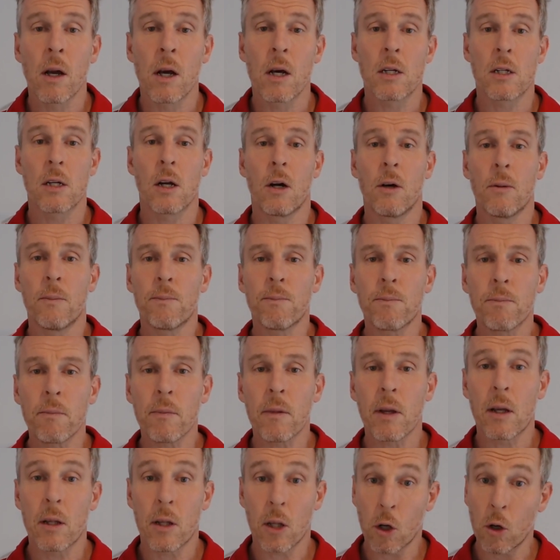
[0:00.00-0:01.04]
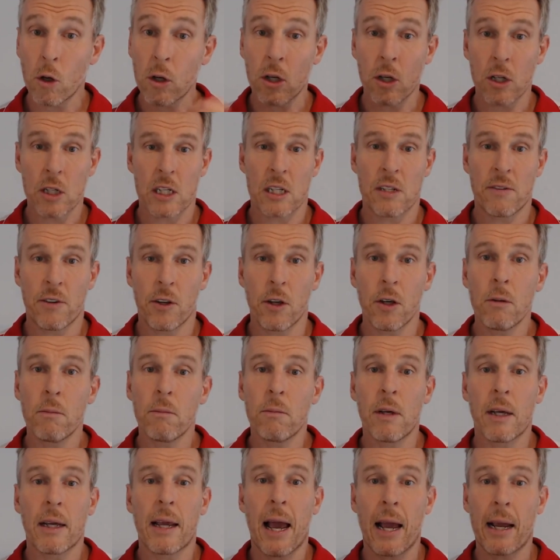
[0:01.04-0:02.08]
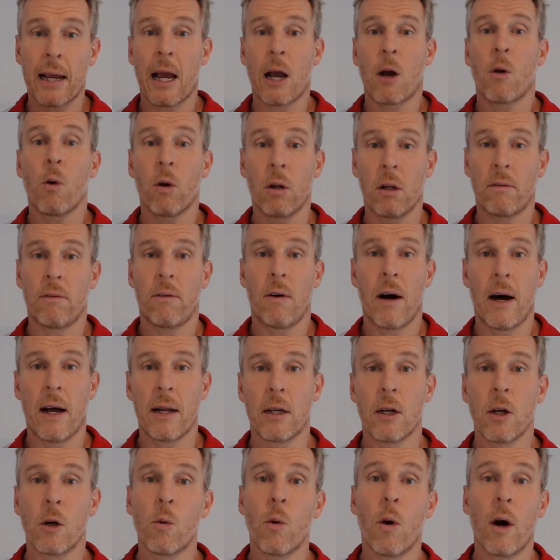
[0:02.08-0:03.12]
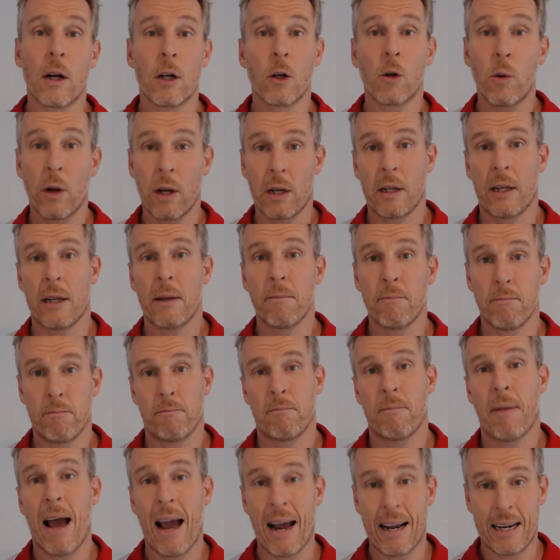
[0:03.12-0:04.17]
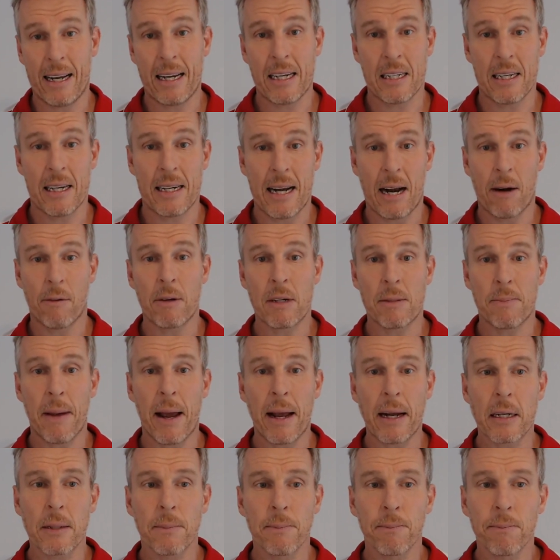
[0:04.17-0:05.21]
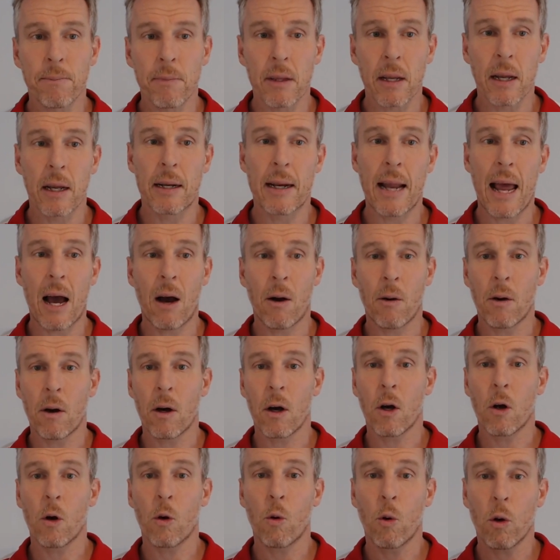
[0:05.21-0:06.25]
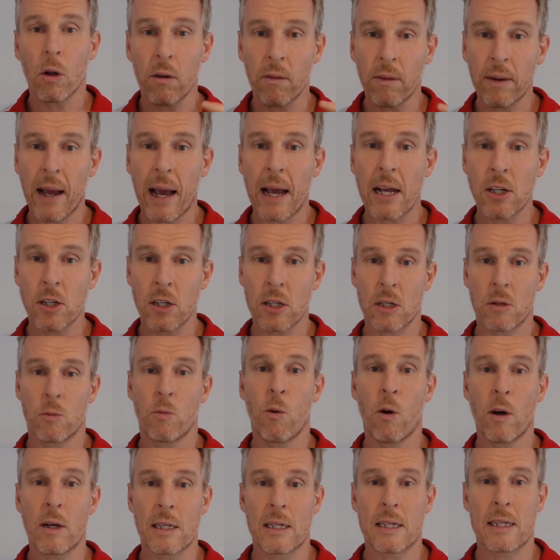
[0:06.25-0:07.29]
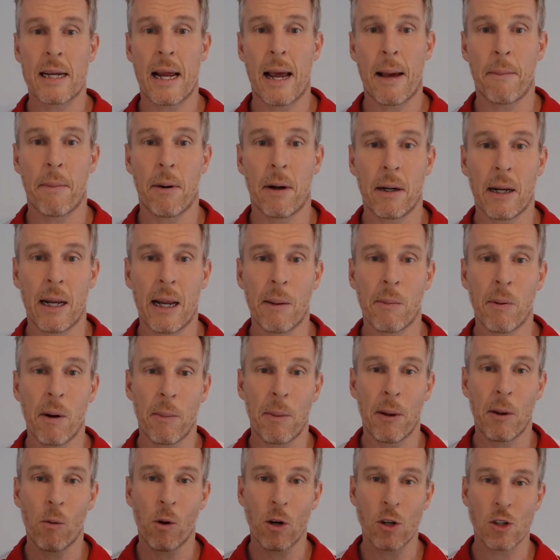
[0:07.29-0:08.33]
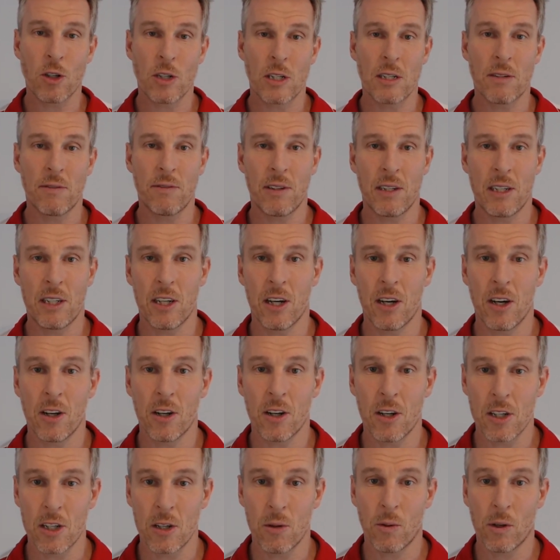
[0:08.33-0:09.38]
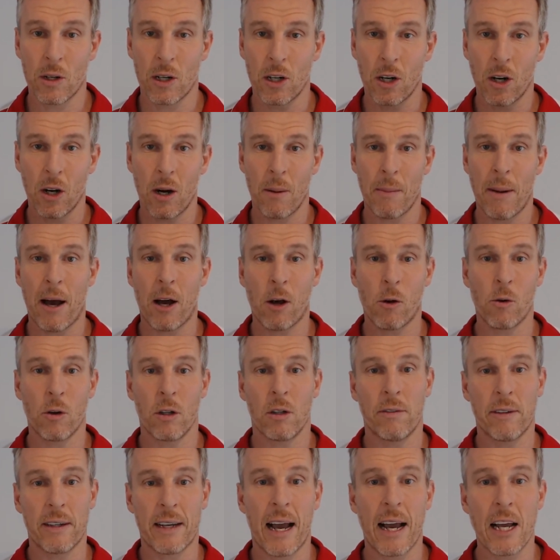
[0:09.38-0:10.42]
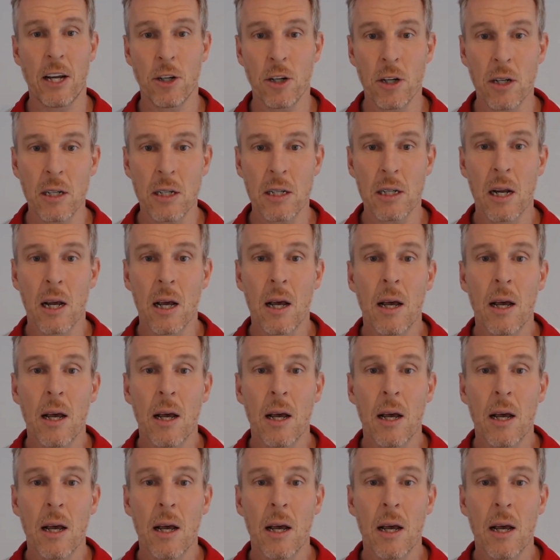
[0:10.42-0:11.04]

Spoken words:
So the good news is for you, you can get qualified quite quickly and easily in that respect. Now, qualifications is one step. I know you're probably watching this video because you want to know about qualifications.